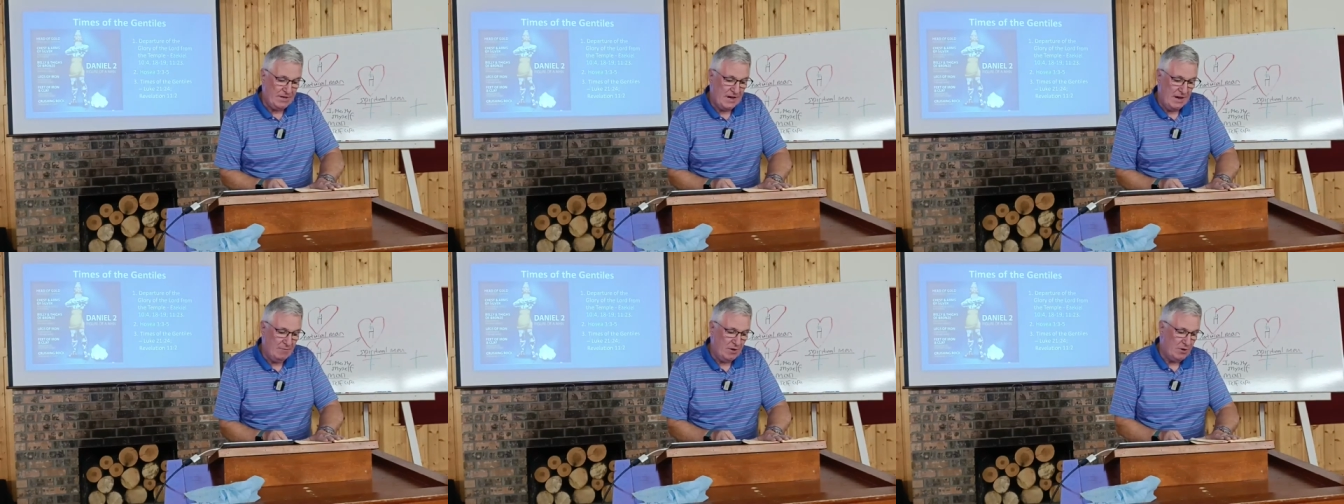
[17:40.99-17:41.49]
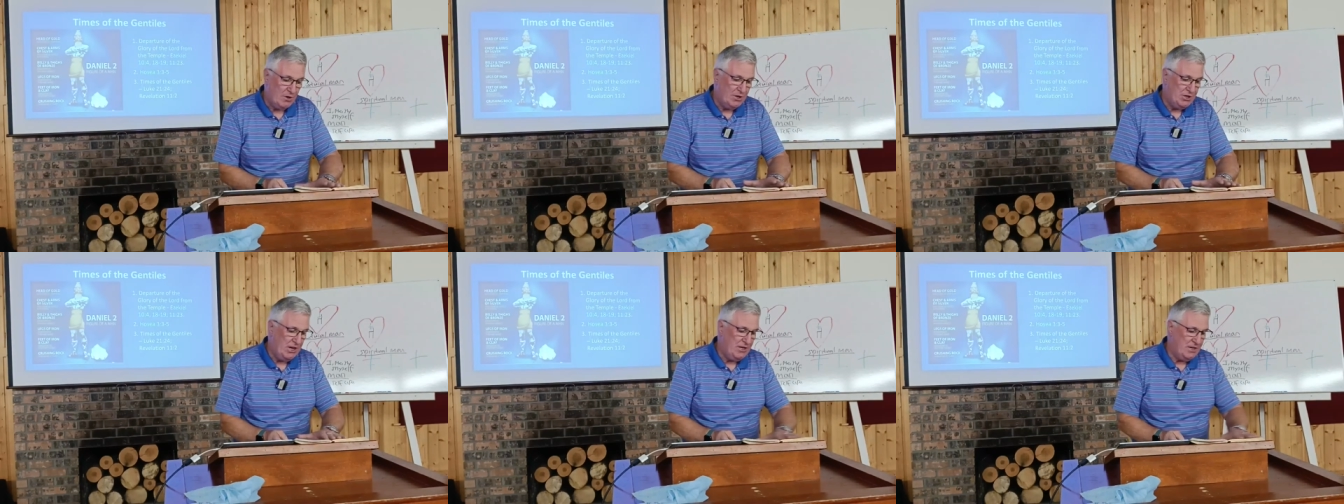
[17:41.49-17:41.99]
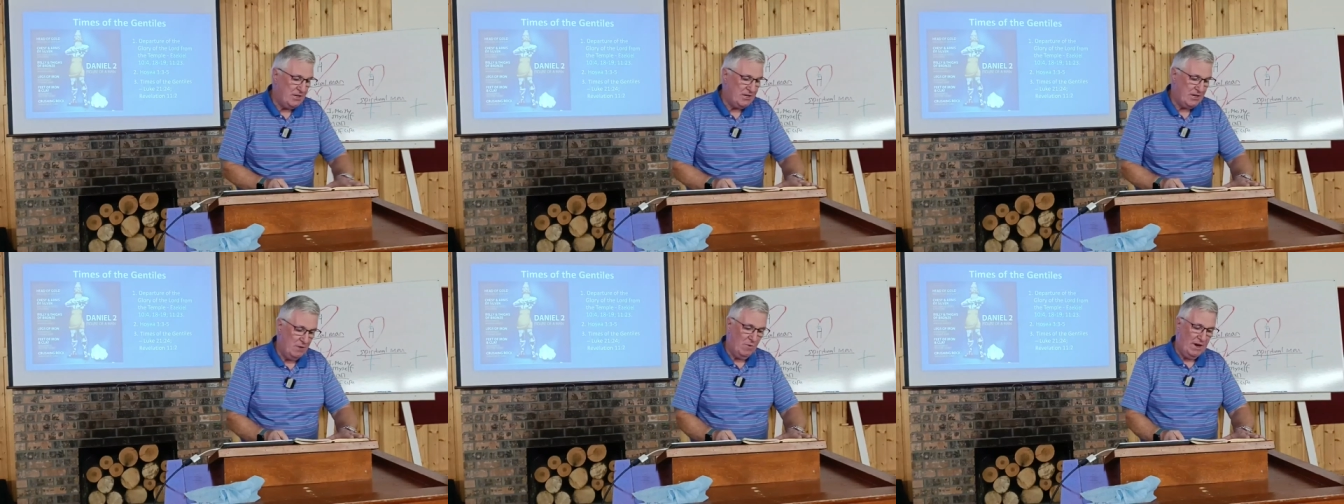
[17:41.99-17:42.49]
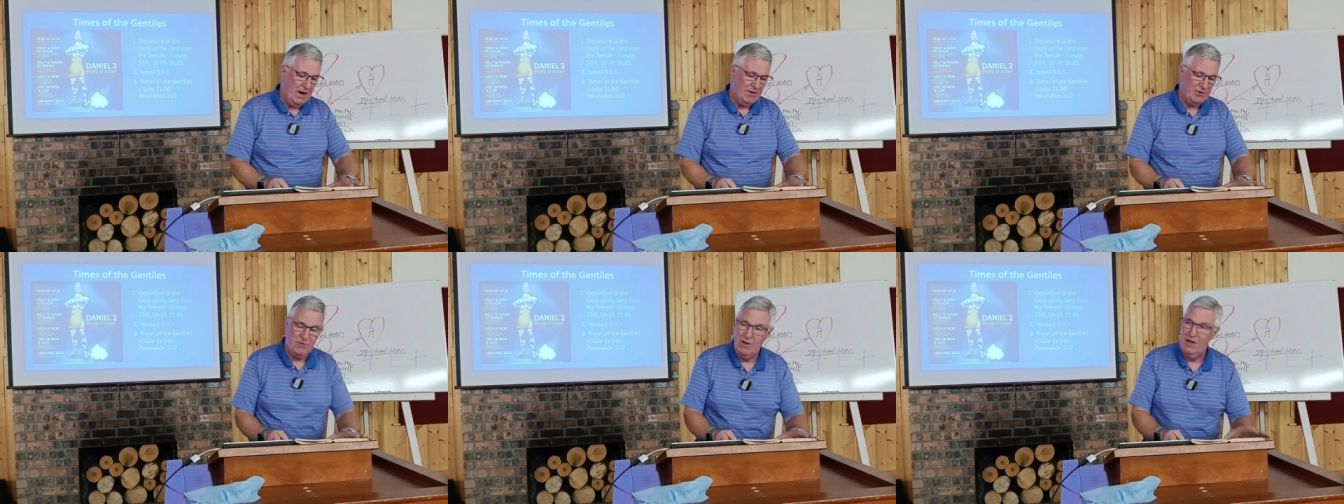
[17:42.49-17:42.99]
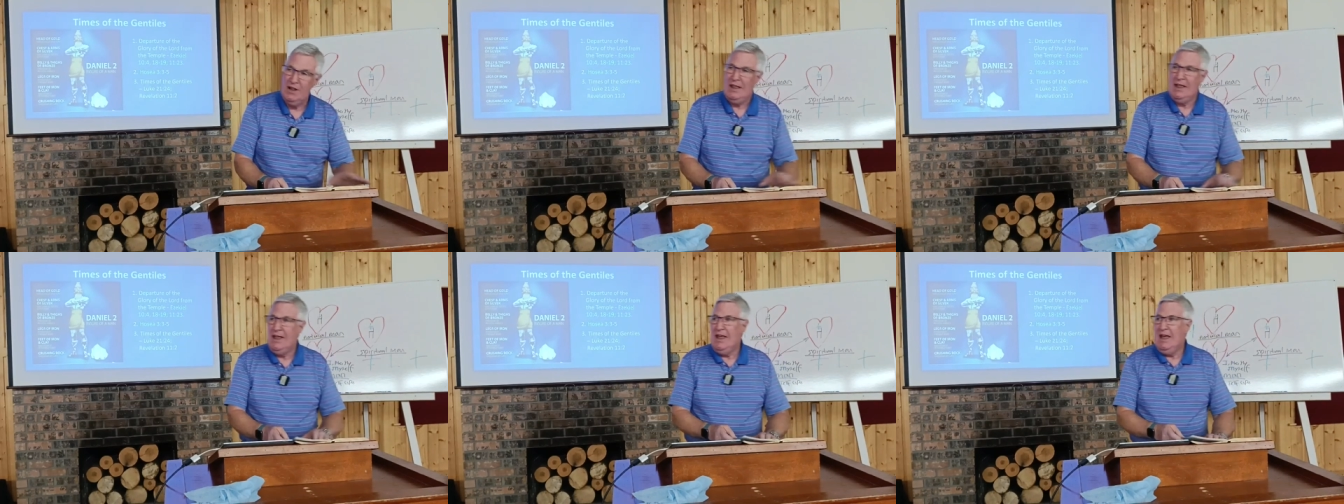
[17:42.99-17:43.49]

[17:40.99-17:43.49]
time of the Lord Jesus and when Israel